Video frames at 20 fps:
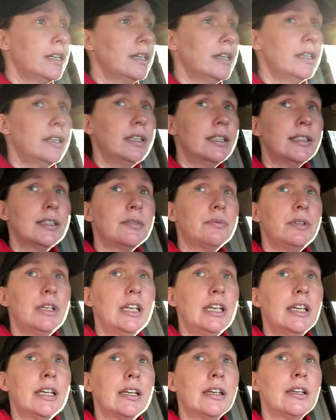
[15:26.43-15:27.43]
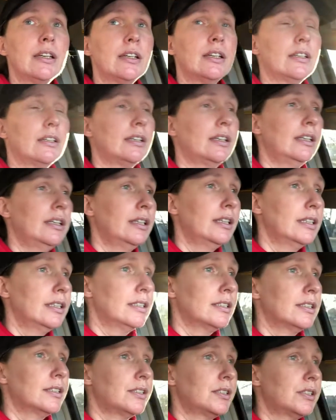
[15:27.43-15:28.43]
this week
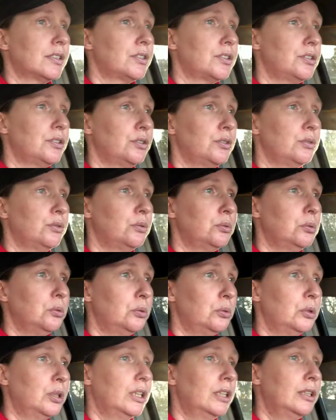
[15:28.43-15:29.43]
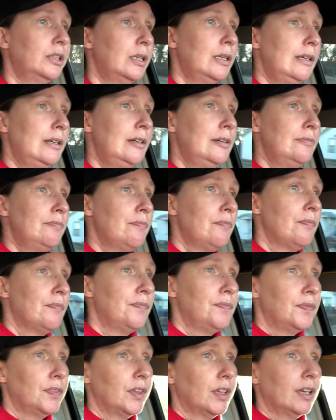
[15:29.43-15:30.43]
is to
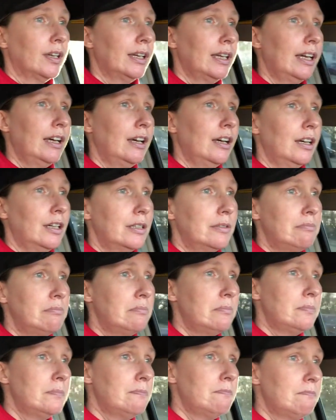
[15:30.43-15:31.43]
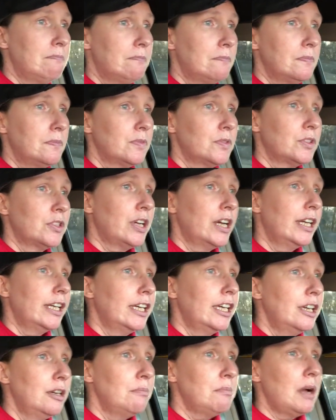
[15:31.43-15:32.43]
try to
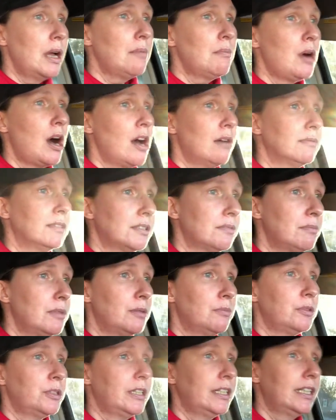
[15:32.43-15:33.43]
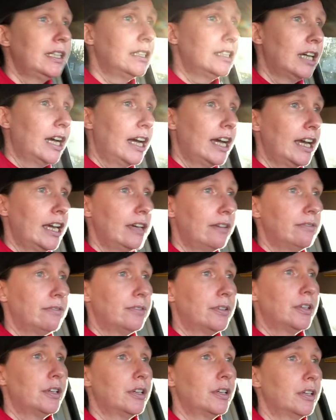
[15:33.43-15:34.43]
keep my mom's memory alive
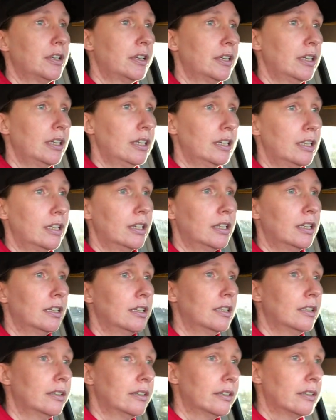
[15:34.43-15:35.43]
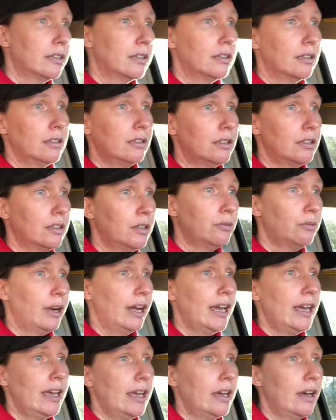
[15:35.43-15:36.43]
in the
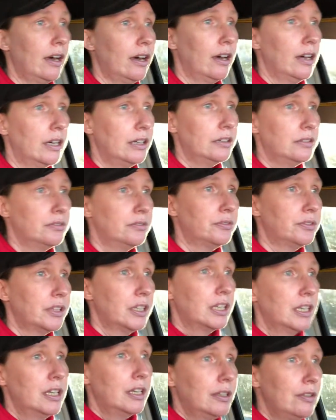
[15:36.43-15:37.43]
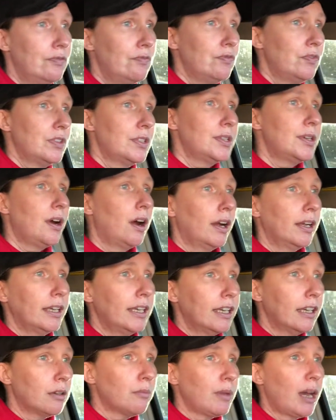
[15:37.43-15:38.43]
way of
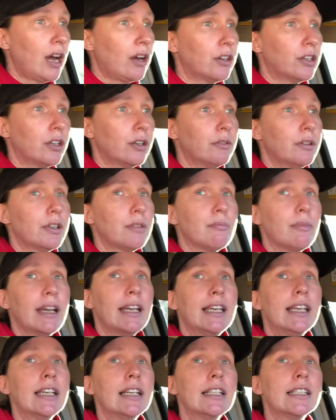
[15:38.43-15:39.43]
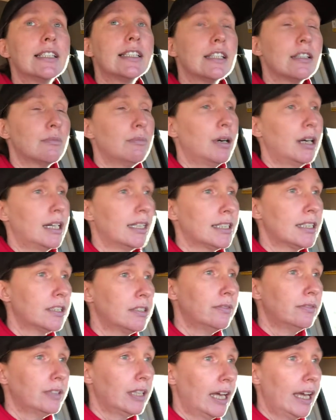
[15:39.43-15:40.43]
talking about her with my kids in a
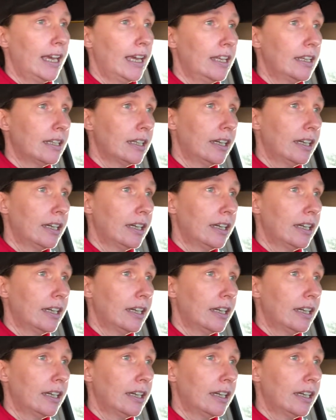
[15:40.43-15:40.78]
positive light,